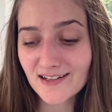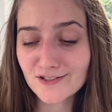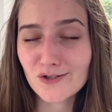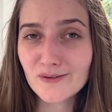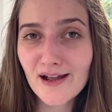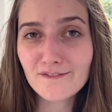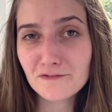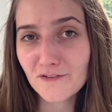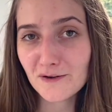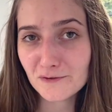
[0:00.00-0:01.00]
I don't have the
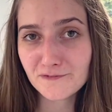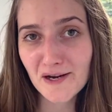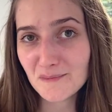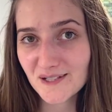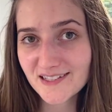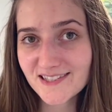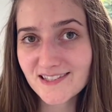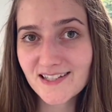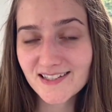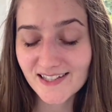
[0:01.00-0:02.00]
final
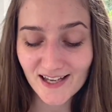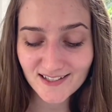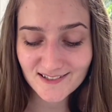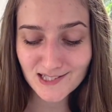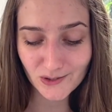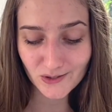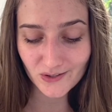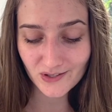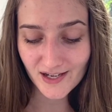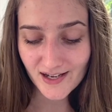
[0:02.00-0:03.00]
fabrics yet, so